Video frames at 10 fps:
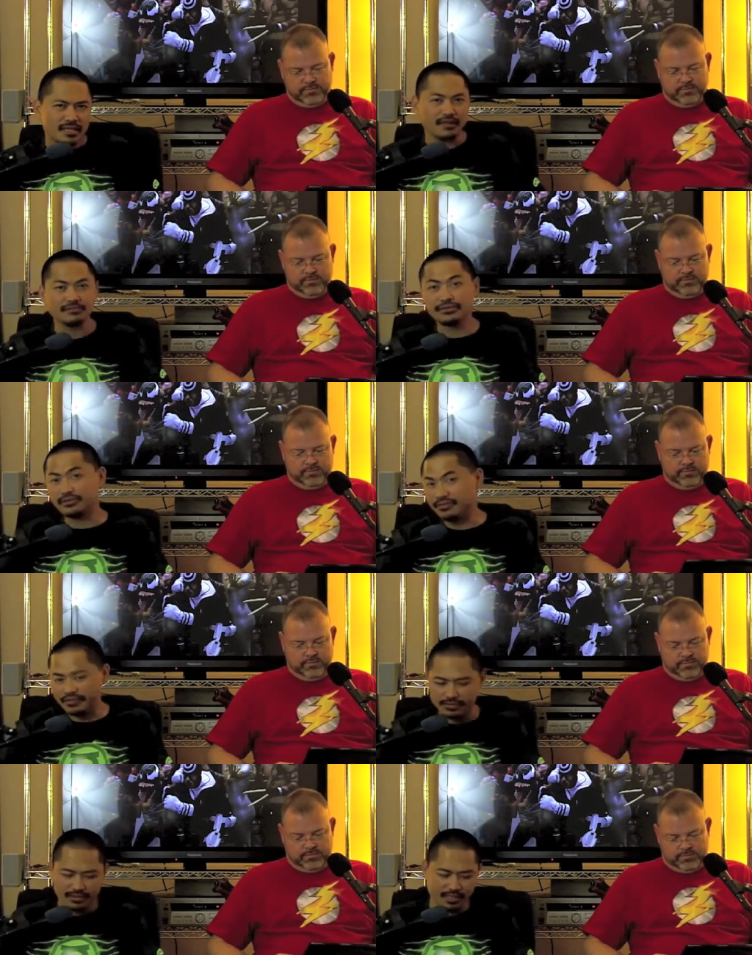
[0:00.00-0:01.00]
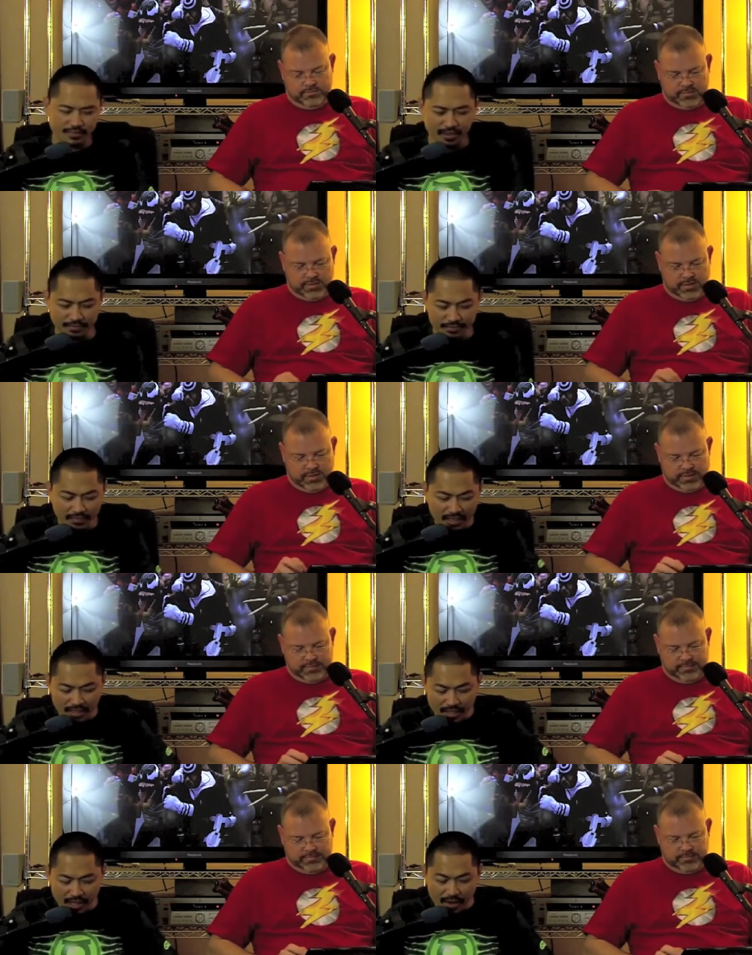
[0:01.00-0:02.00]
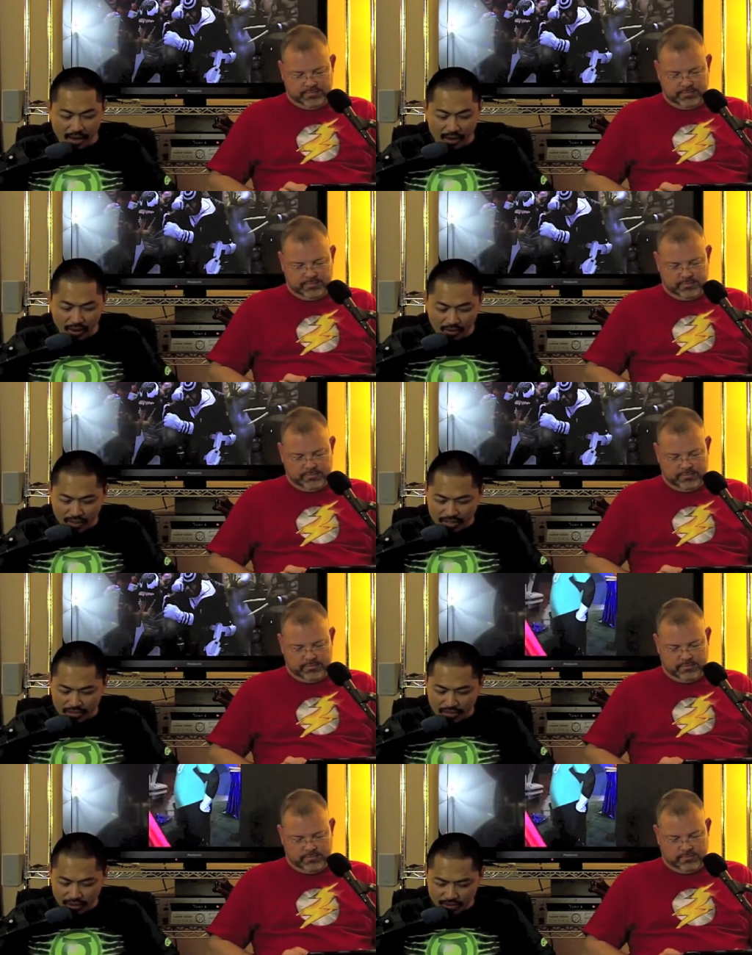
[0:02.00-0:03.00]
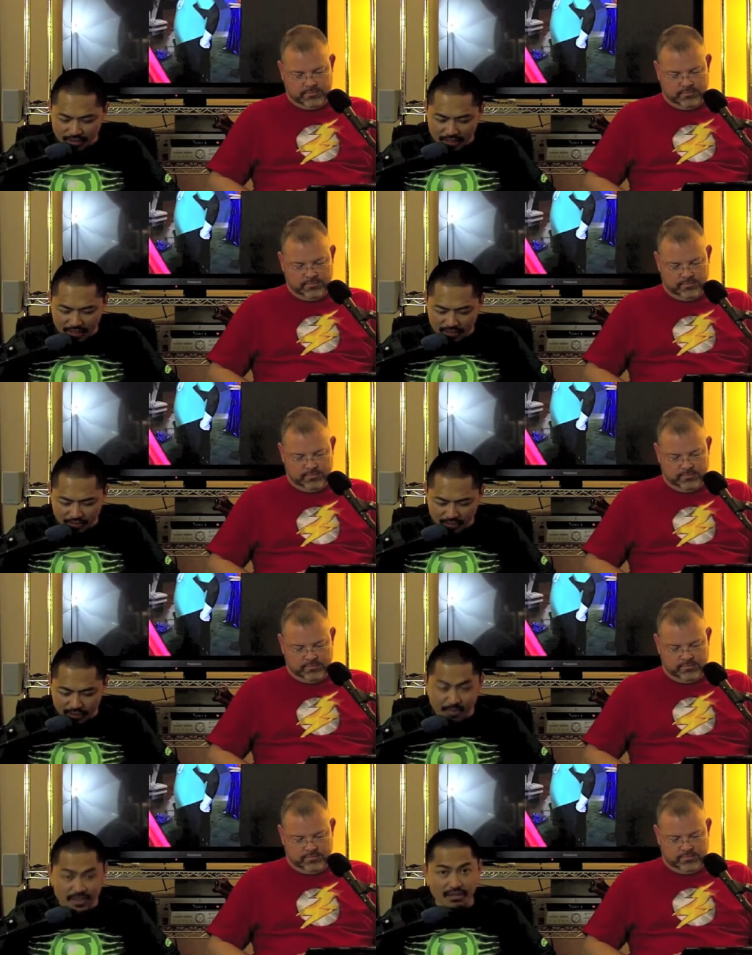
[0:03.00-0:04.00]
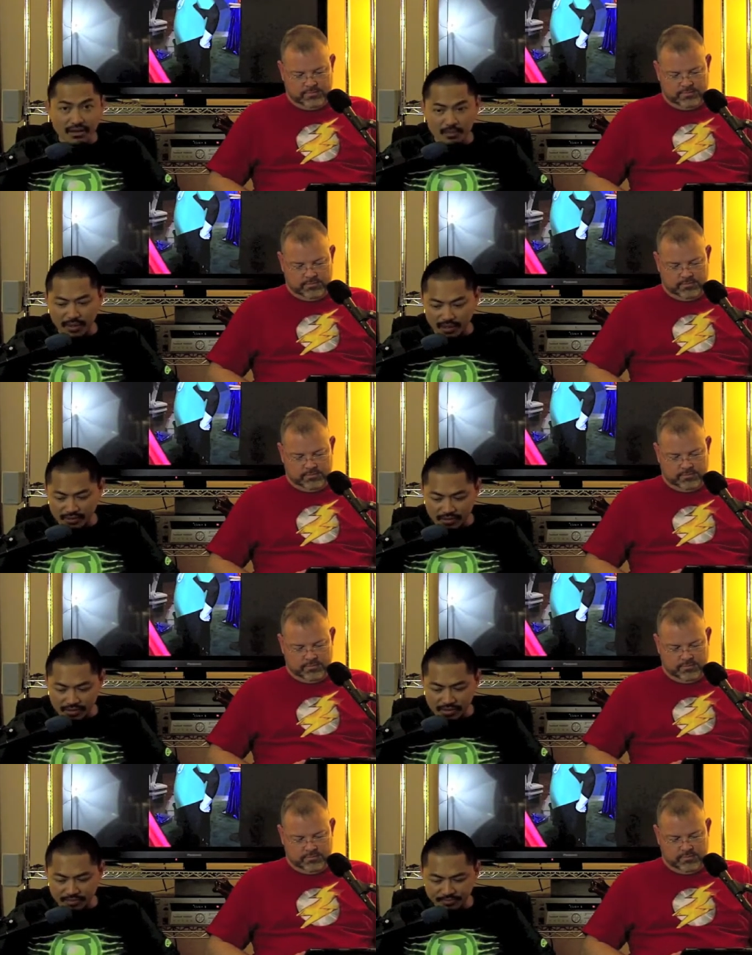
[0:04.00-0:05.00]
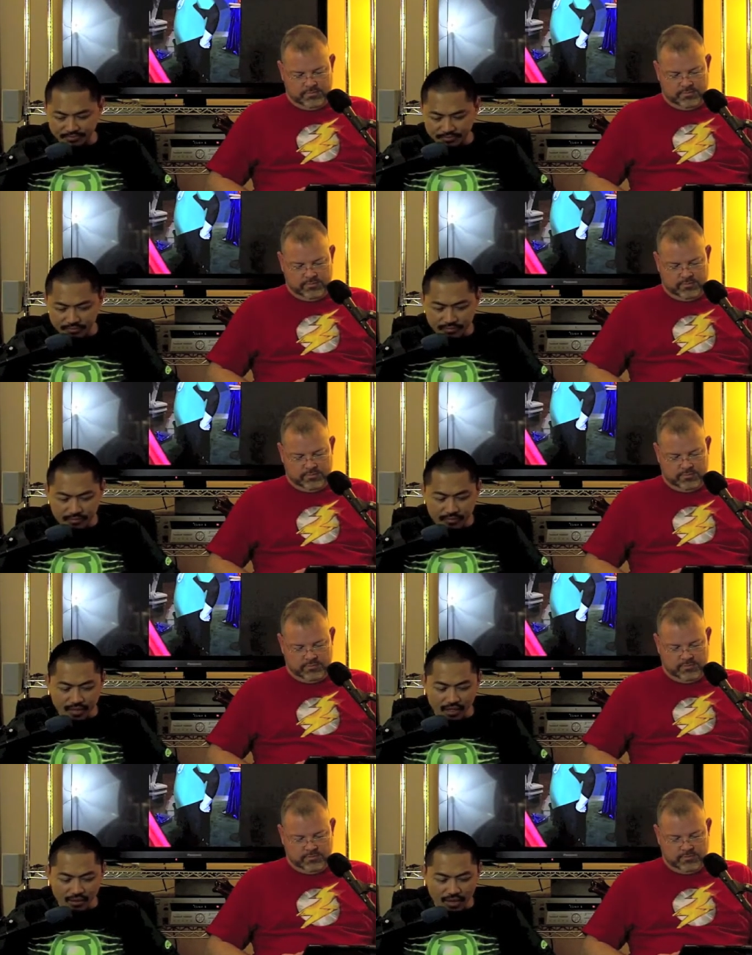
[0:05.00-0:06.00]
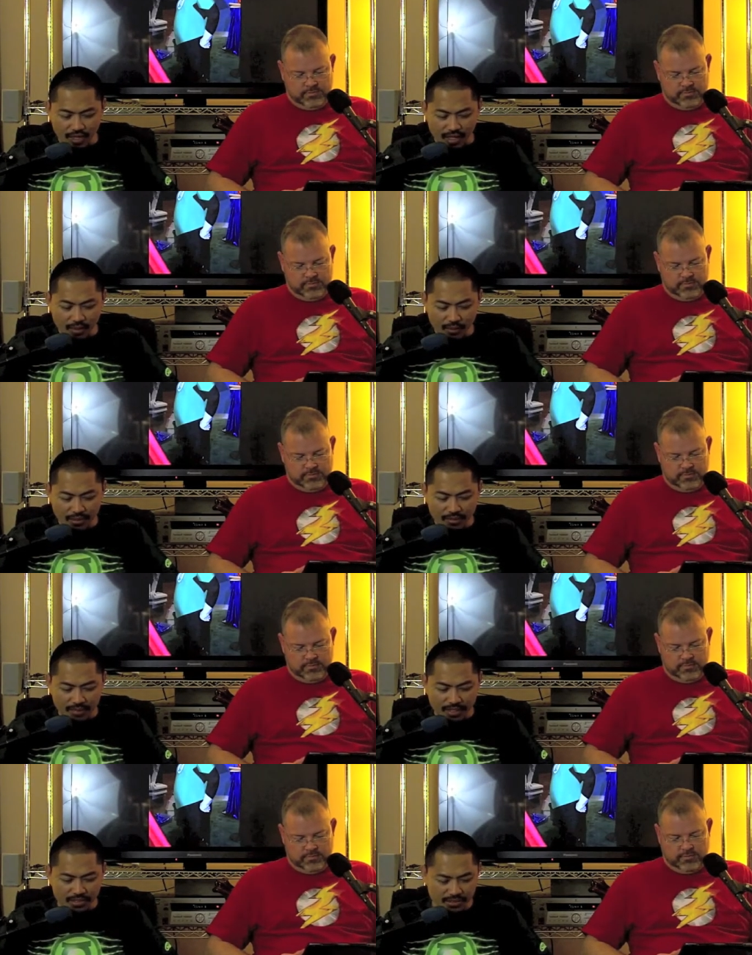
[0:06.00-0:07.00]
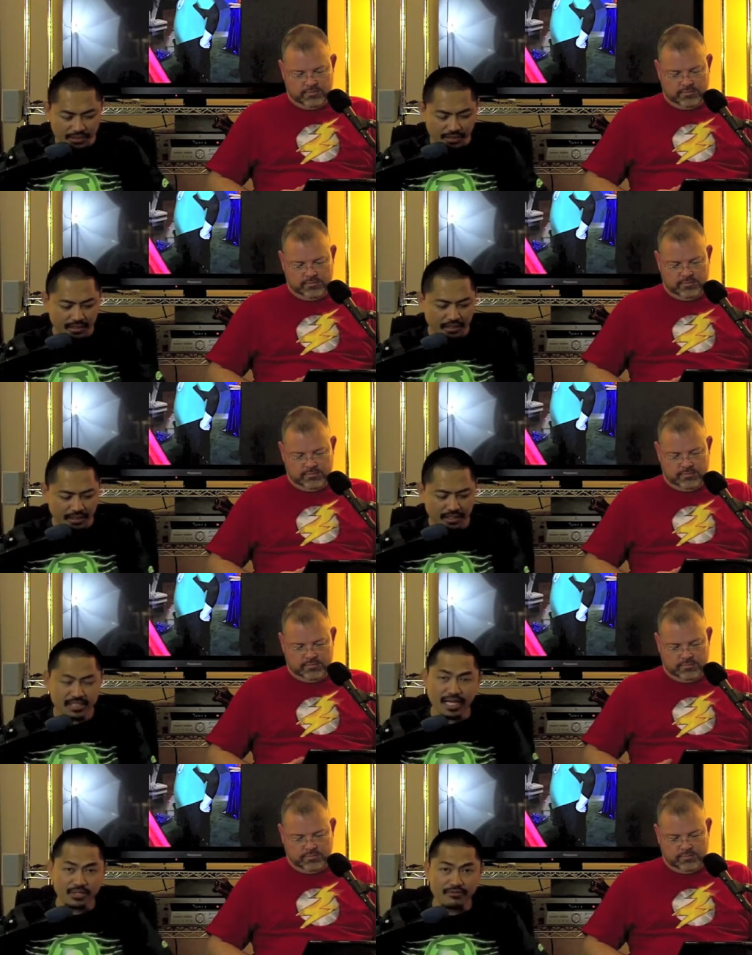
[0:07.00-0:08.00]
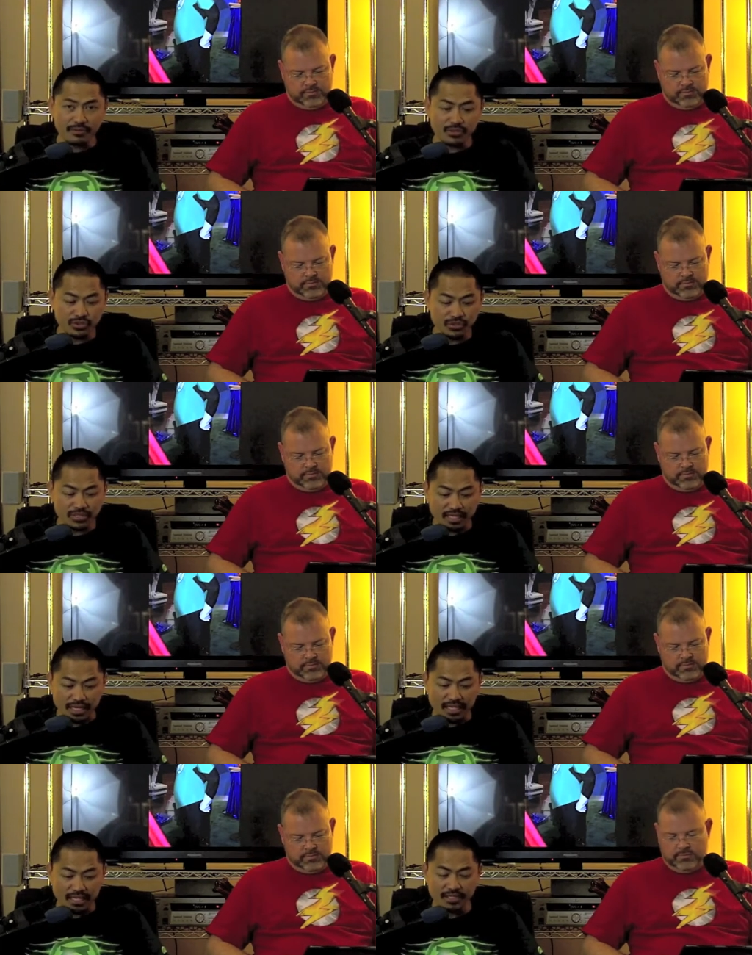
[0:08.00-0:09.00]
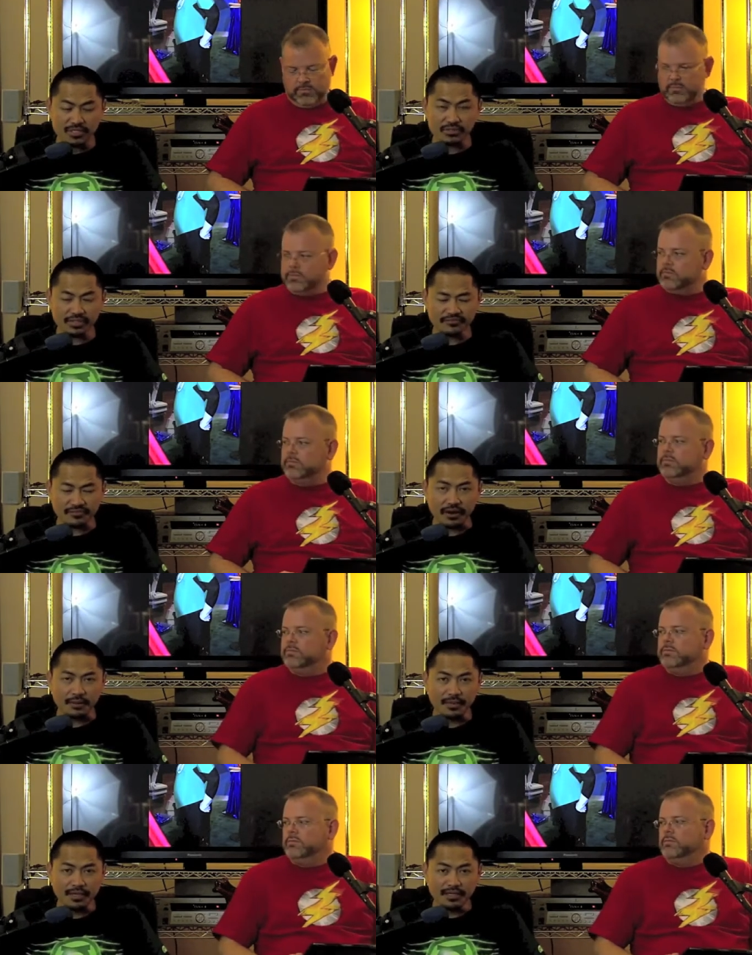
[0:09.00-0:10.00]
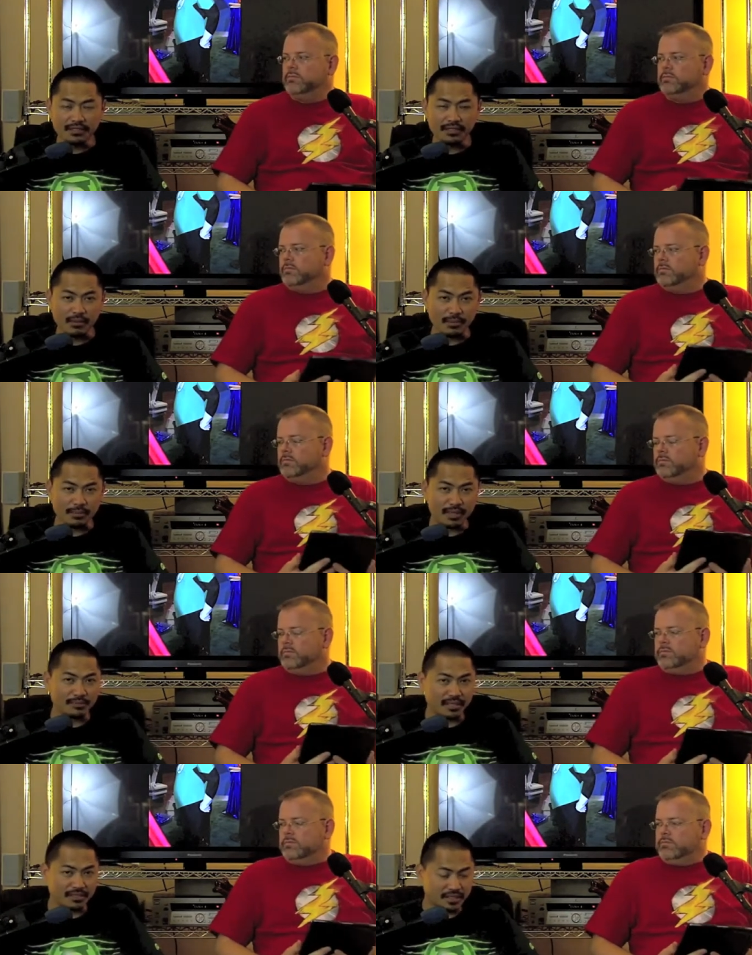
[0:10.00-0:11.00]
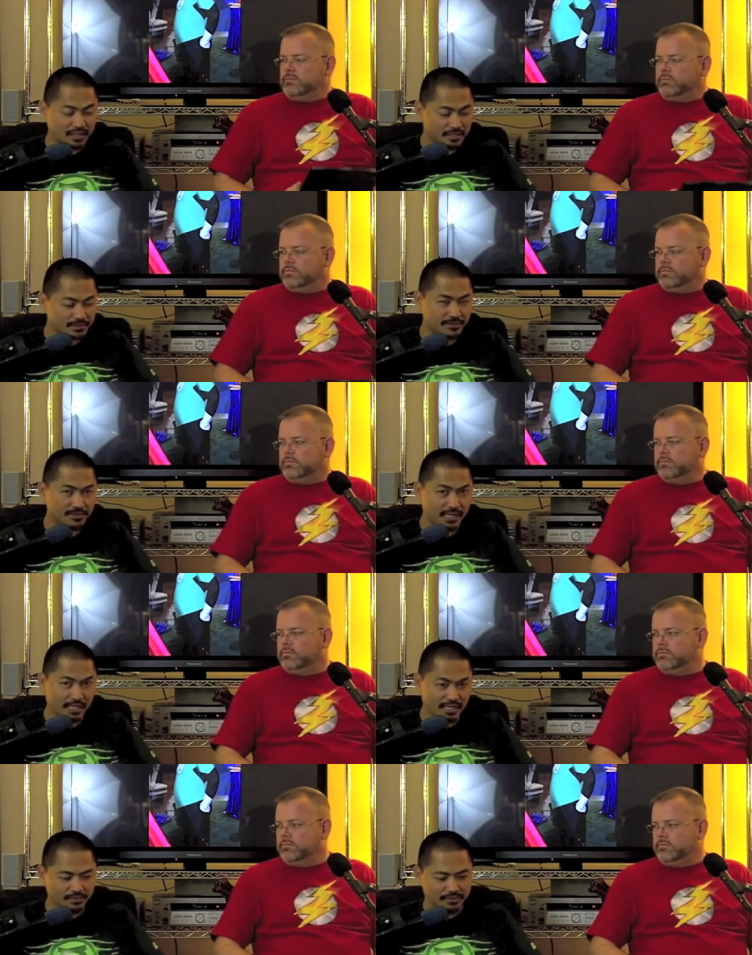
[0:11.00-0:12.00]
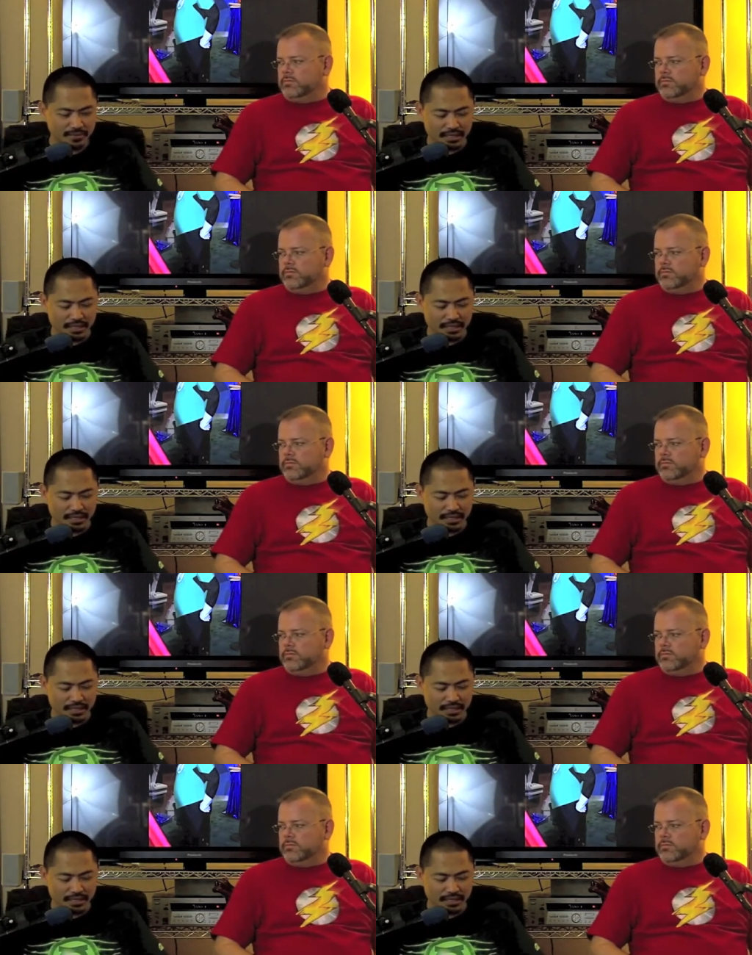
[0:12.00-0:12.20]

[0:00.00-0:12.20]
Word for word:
Speaker 1: yeah, the river. Check about it. Okay. All right. So on with the on the bizarre part of our show. Okay, I wanted to mention this is actually from Shuti. Shuti from the Omipod podcast daily,